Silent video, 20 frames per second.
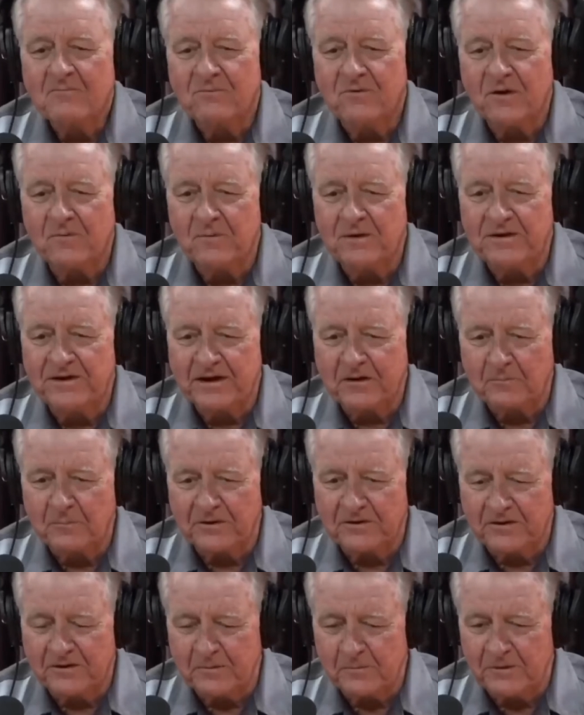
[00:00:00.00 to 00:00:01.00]
Bobby
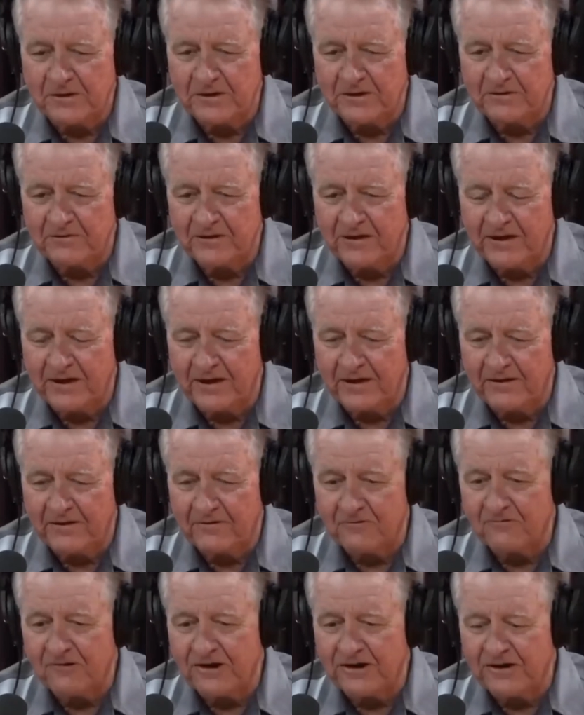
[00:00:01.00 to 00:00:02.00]
Nickman, a comedian and
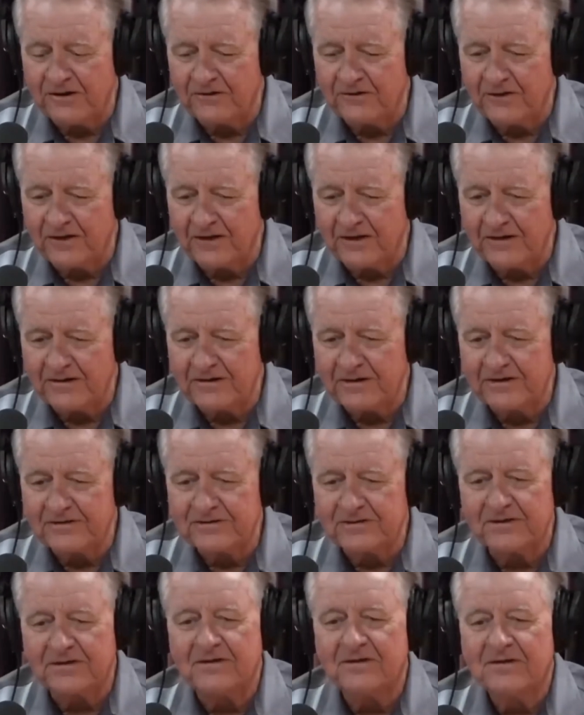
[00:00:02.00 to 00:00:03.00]
a writer, and he, he
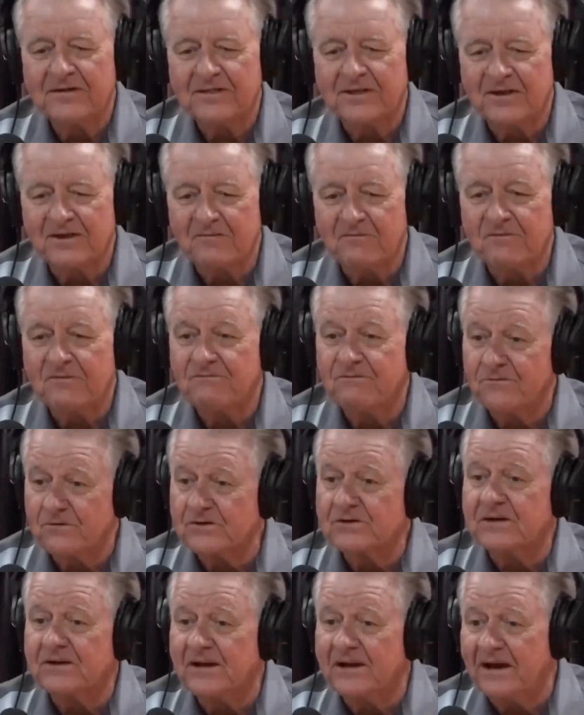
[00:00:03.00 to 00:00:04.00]
said that he
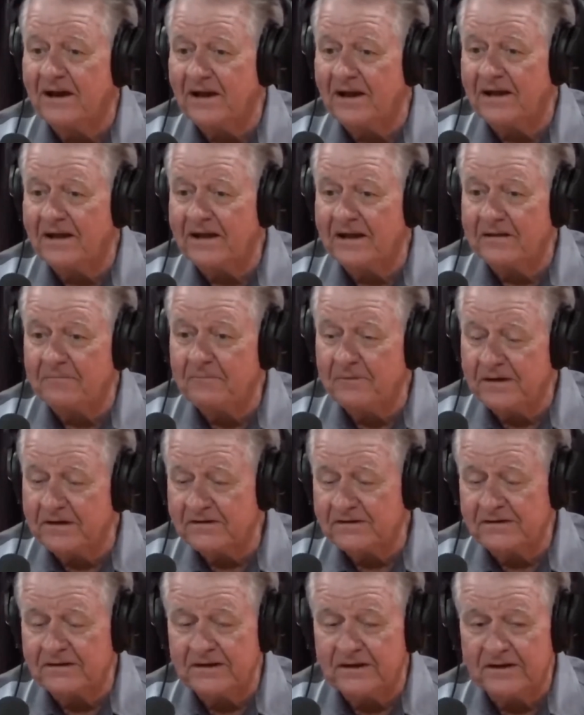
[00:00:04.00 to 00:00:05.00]
first got into AA
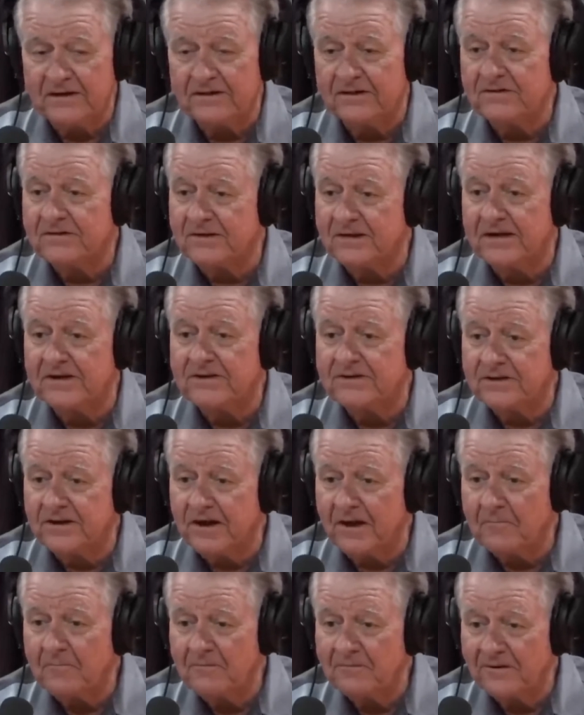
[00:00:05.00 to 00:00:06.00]
because he needed the stage
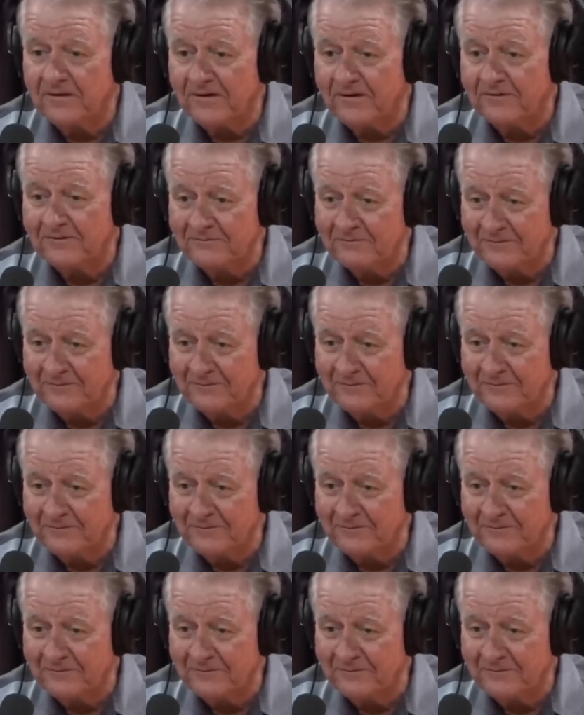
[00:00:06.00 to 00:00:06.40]
time, you know,